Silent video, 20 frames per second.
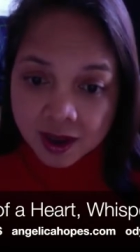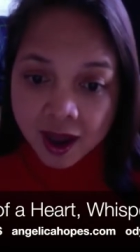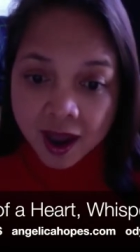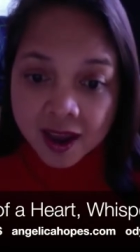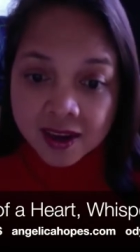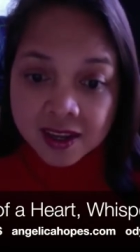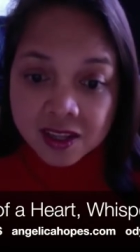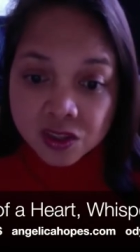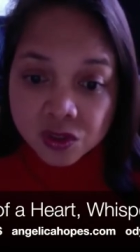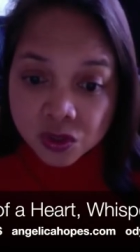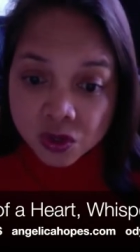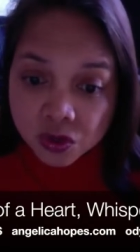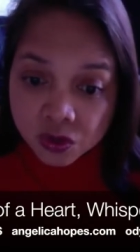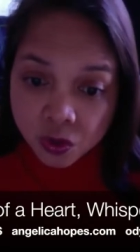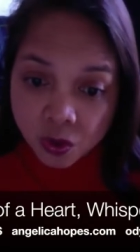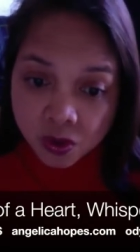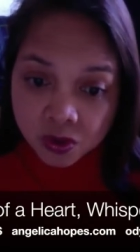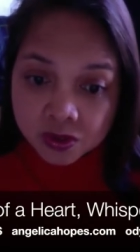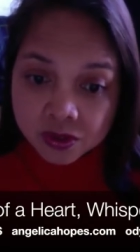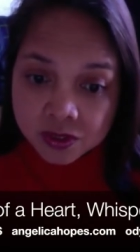I need to
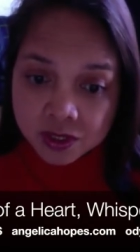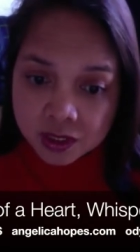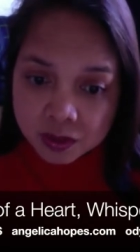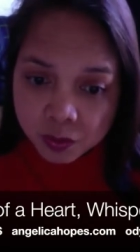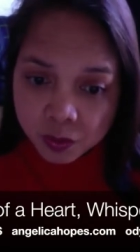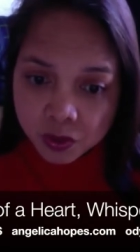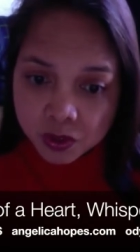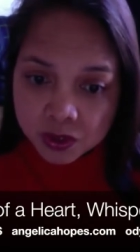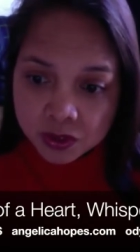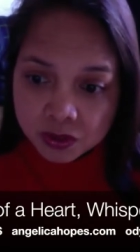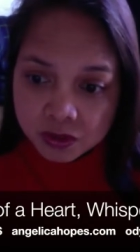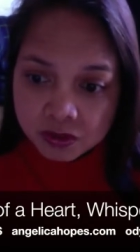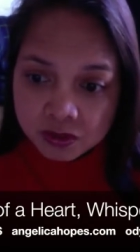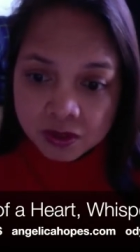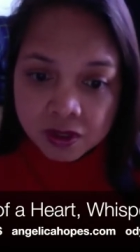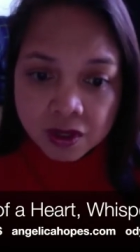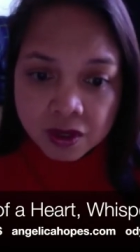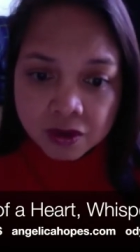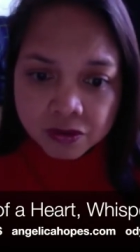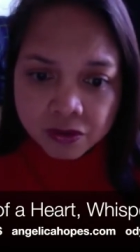talk to this person
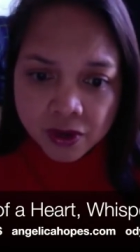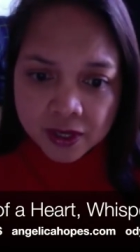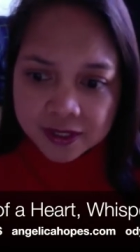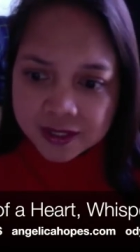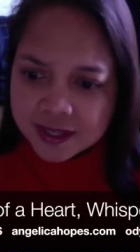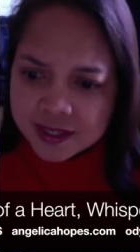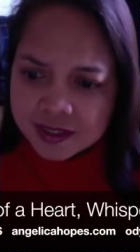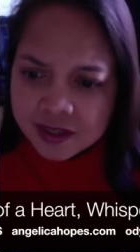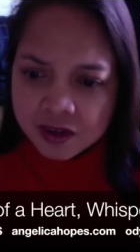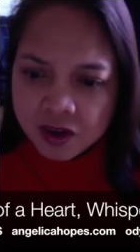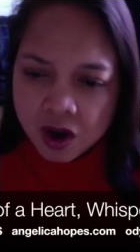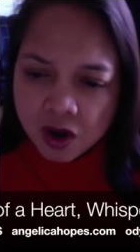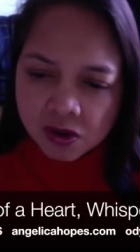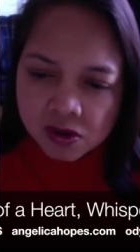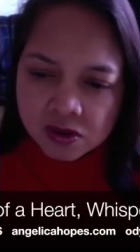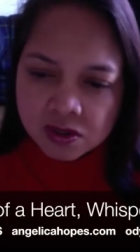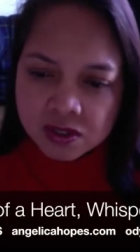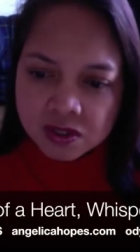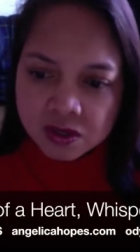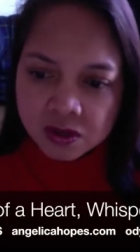for at least an hour
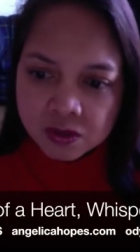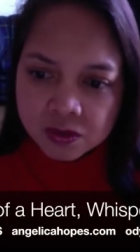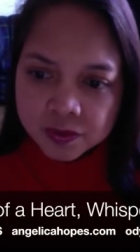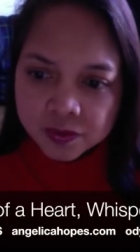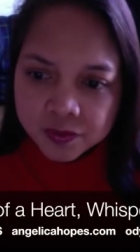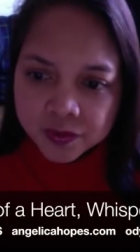or so.